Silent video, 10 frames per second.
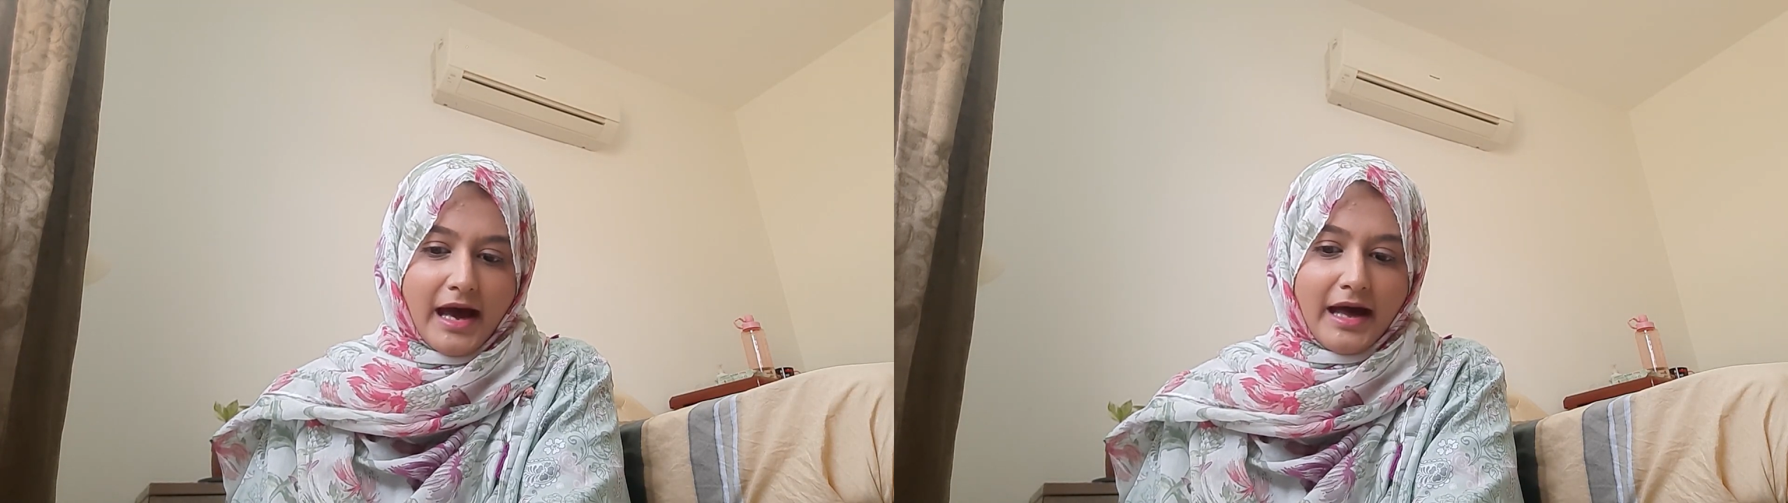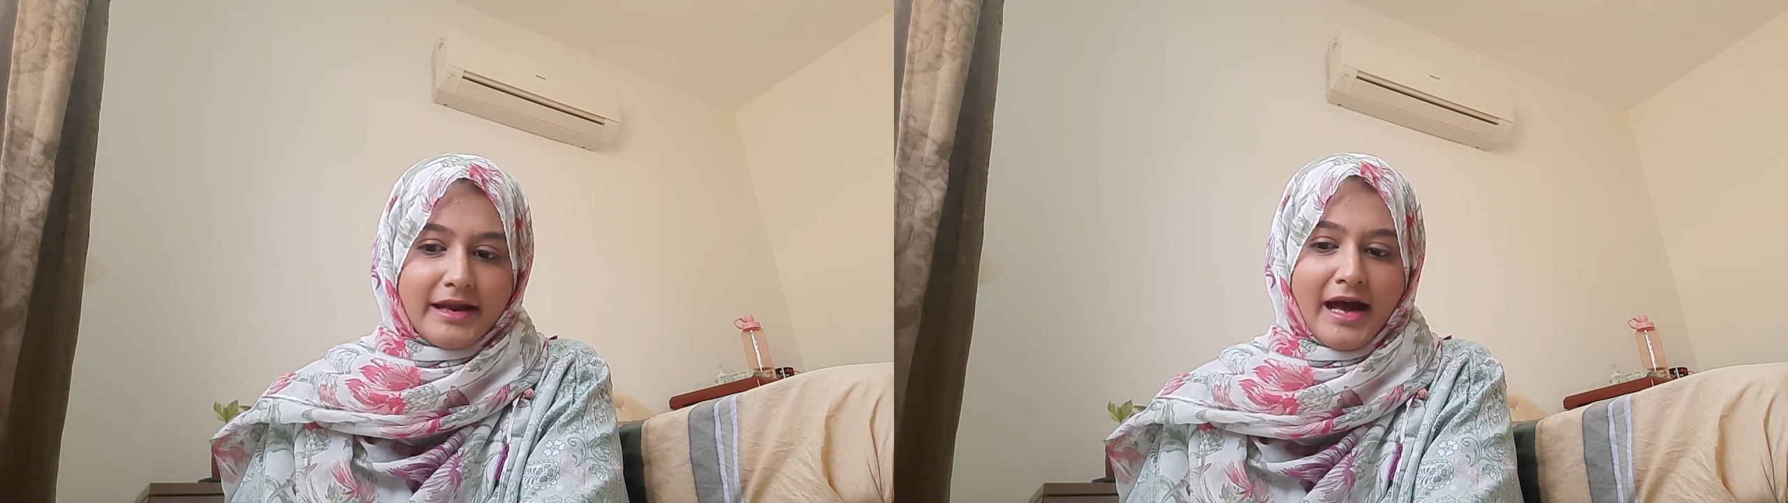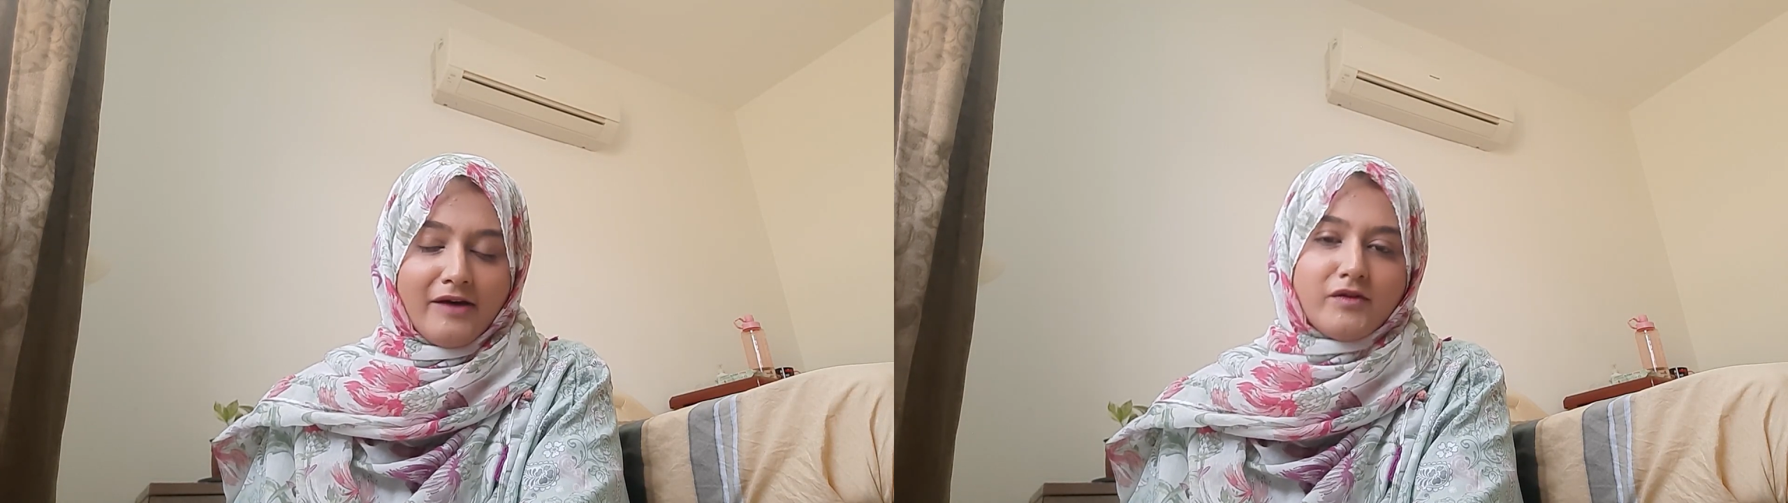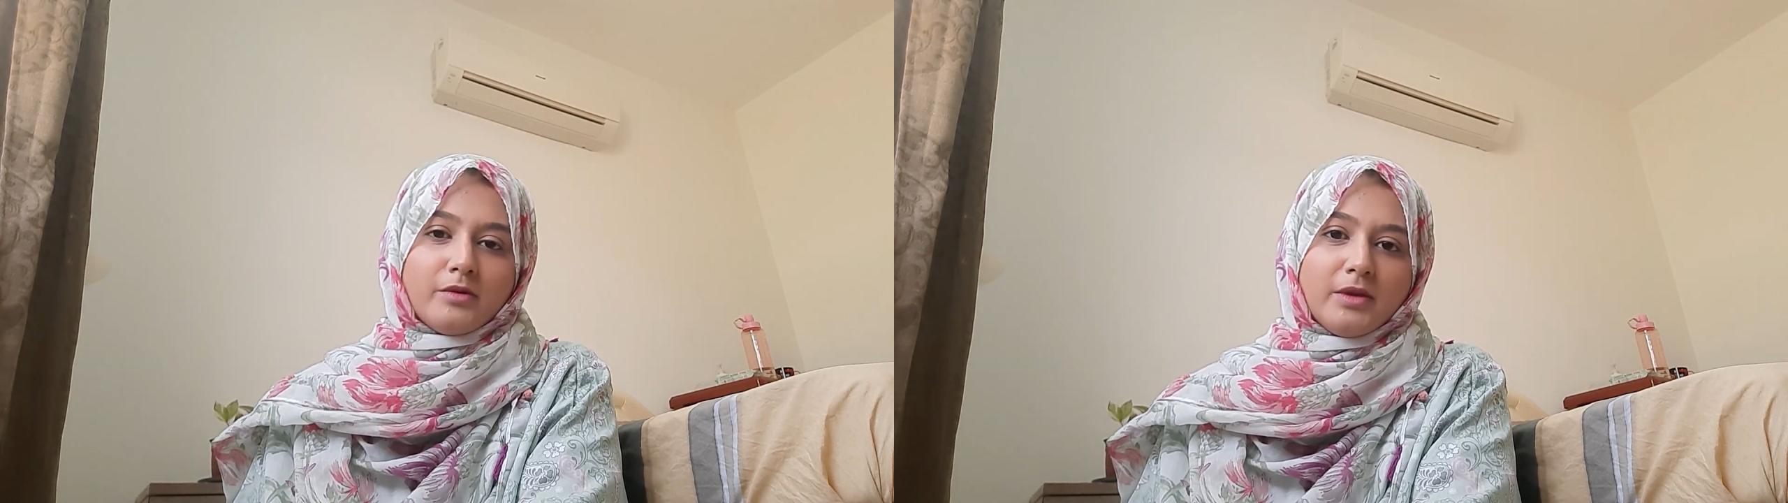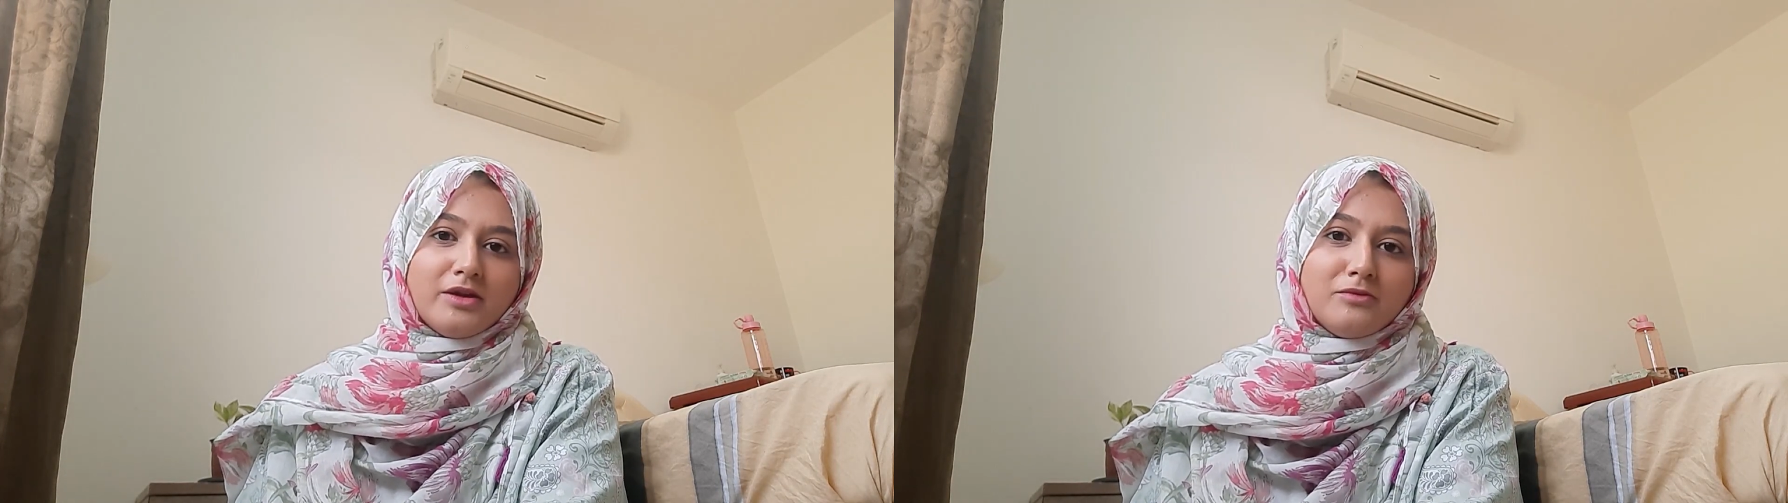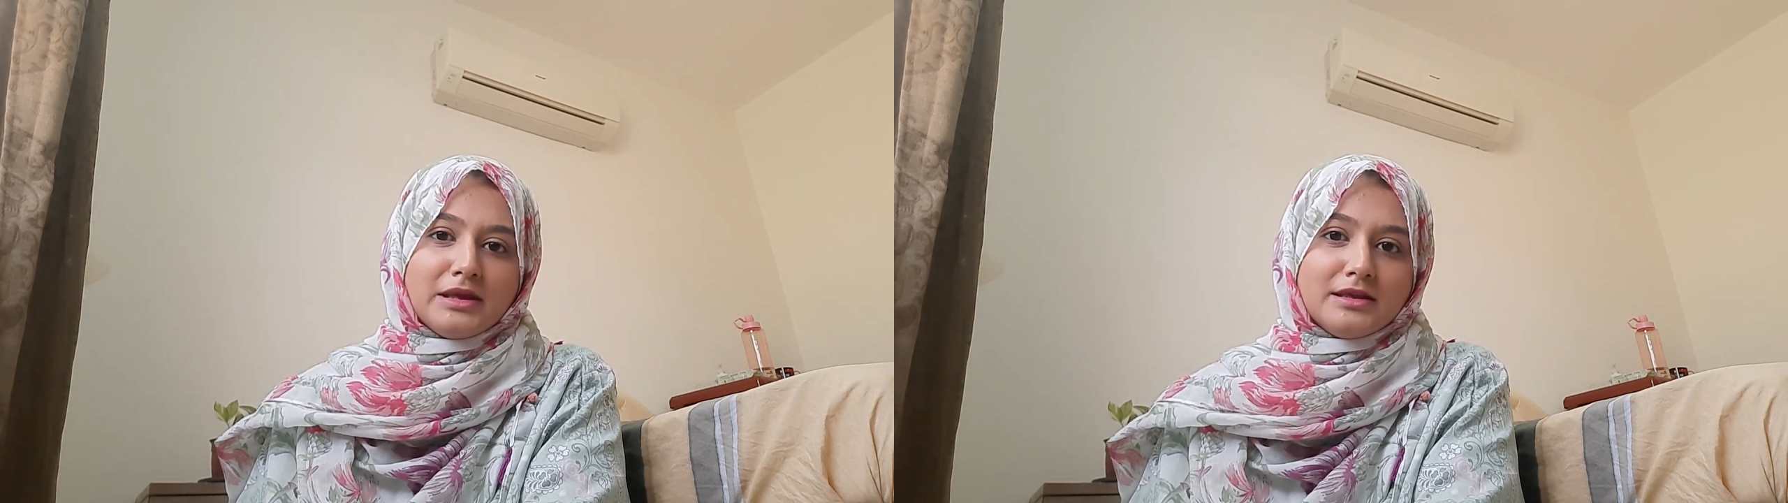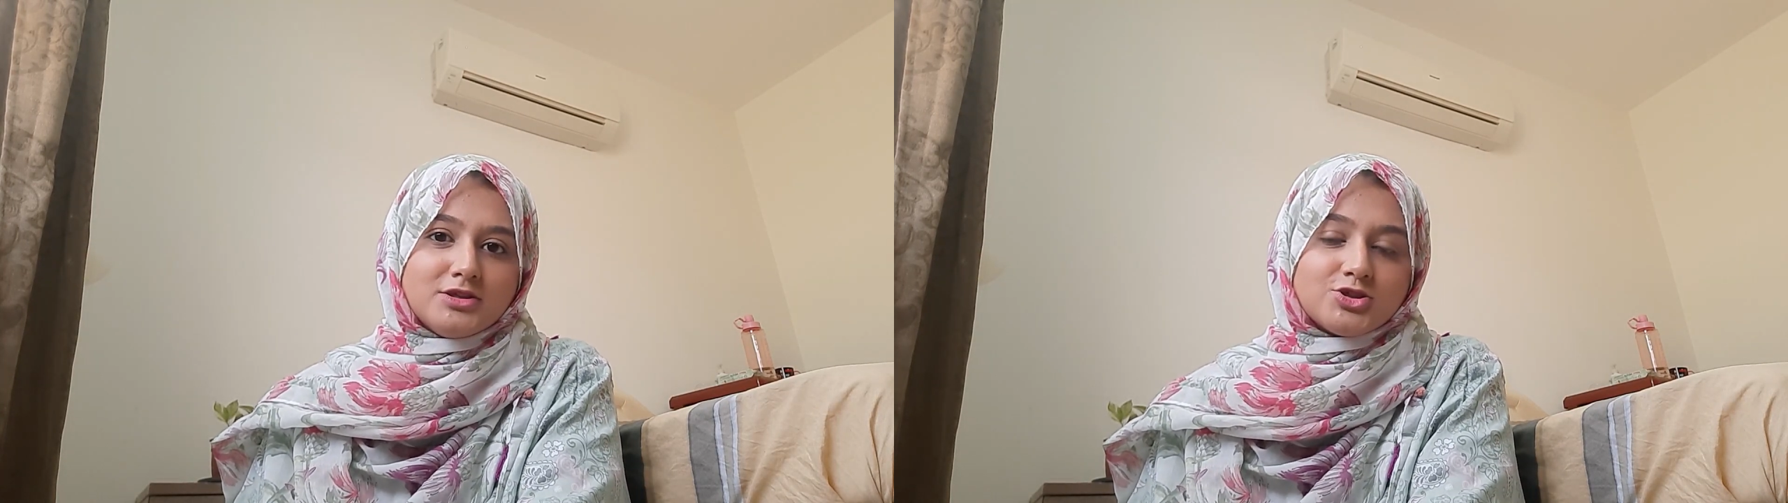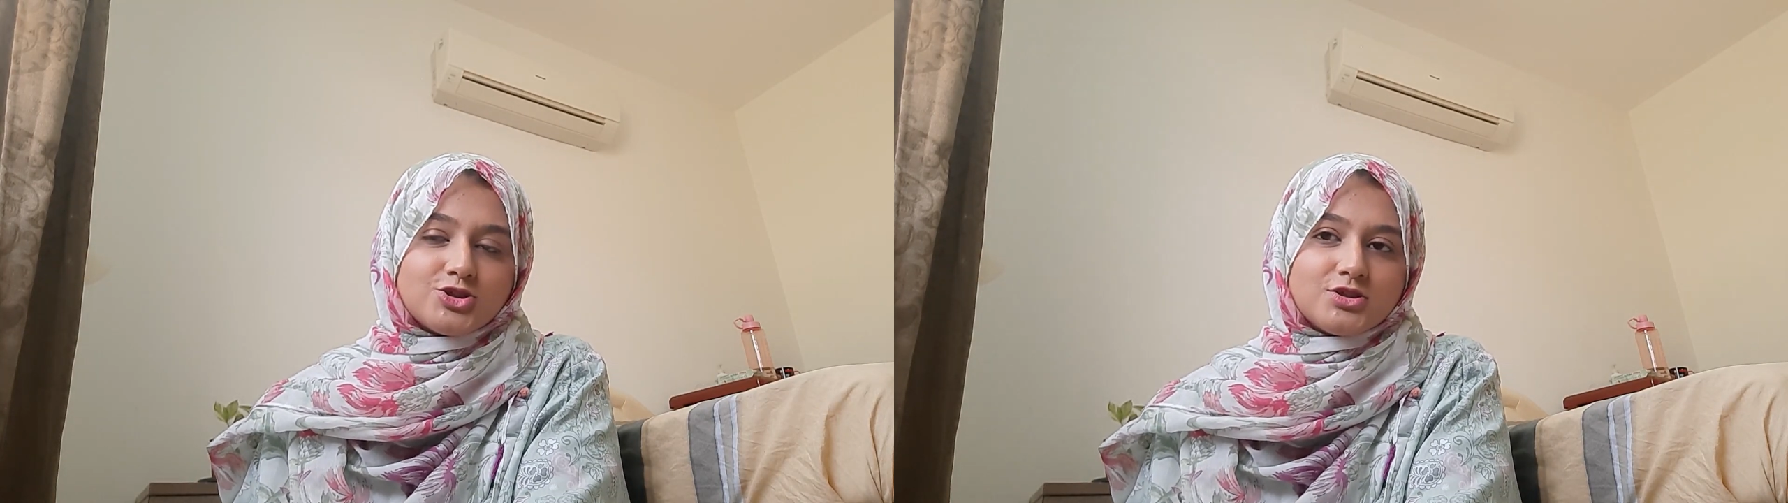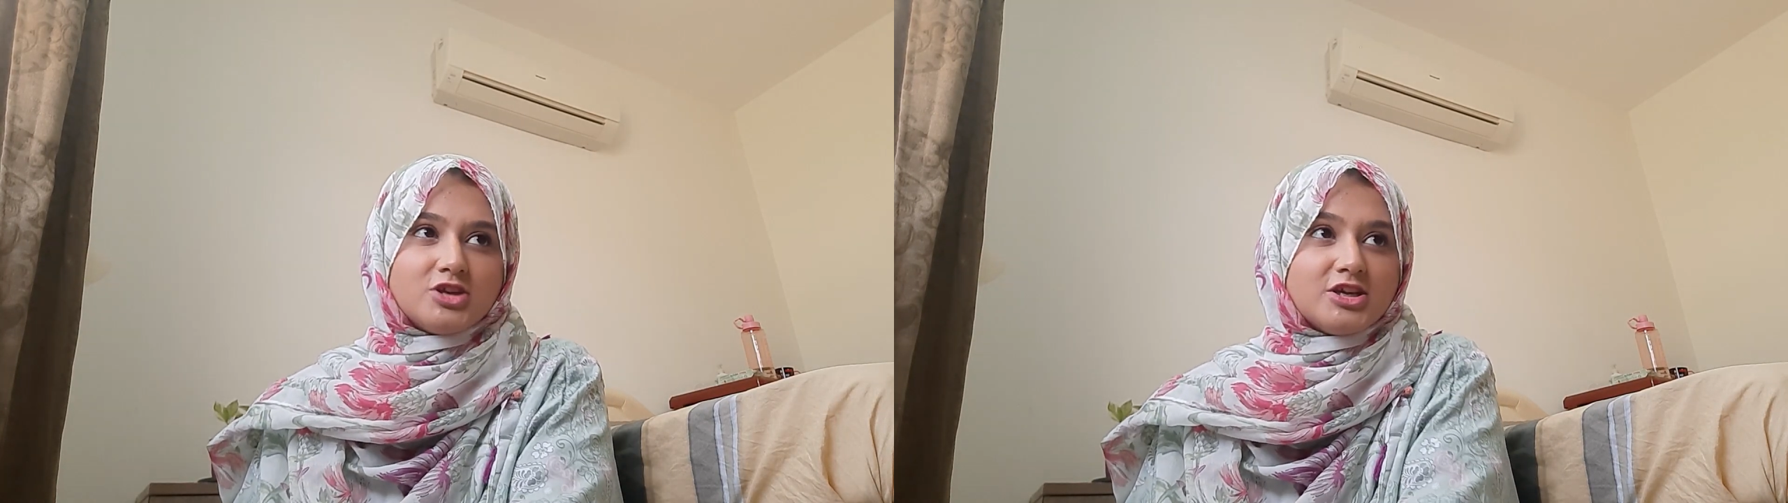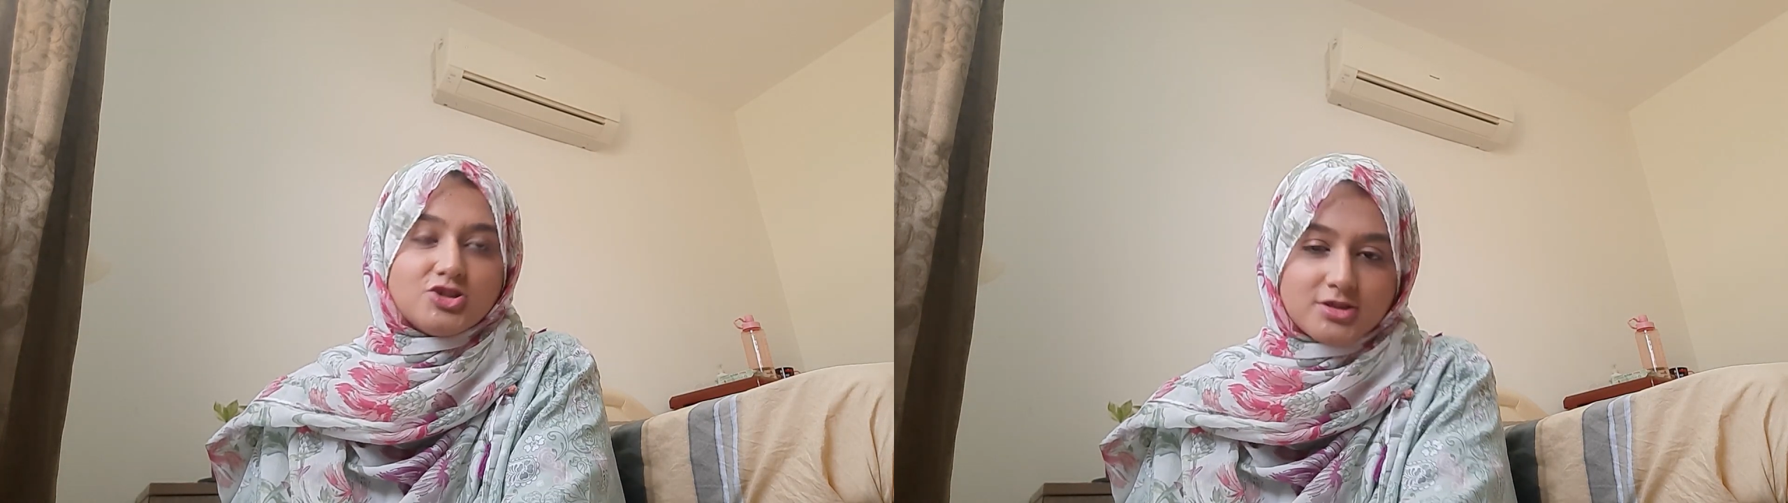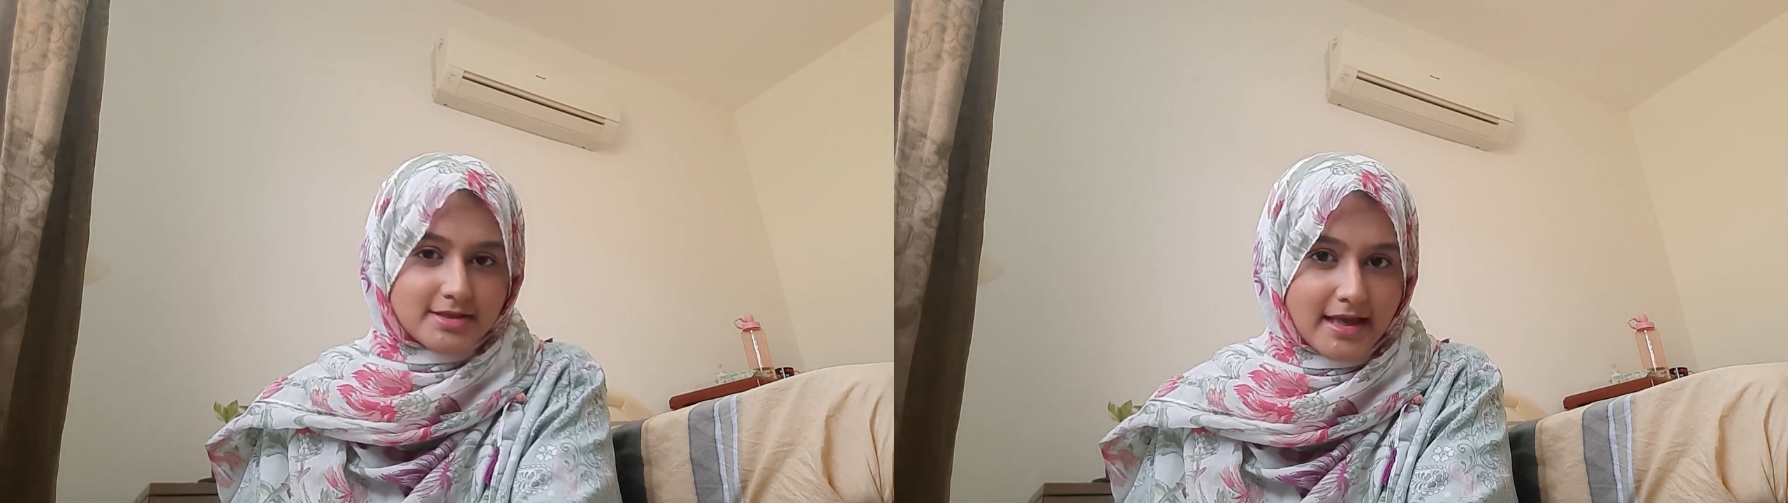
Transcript: And having a baby just changes